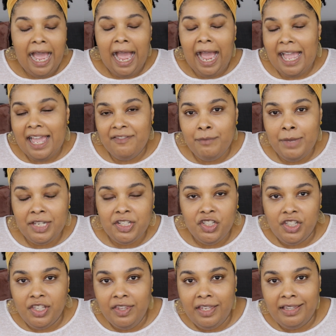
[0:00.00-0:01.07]
I have
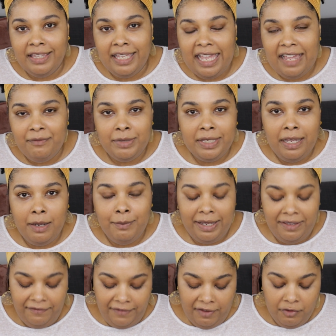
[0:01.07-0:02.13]
mentioned that they have become
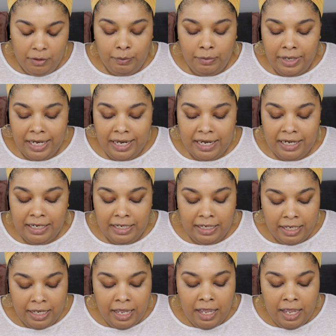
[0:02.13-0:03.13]
my favorite brand.